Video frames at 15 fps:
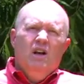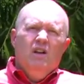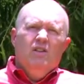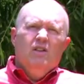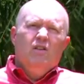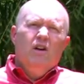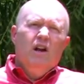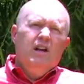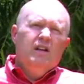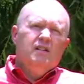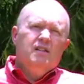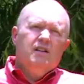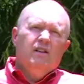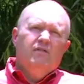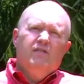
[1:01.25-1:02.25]
The
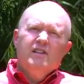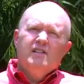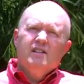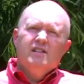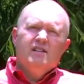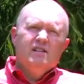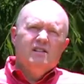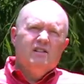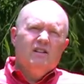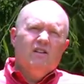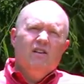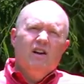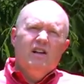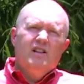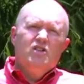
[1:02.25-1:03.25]
great uh, physicist, the
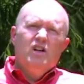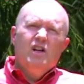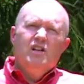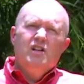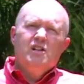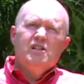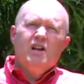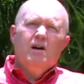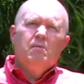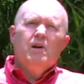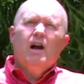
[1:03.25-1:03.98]
great genius Albert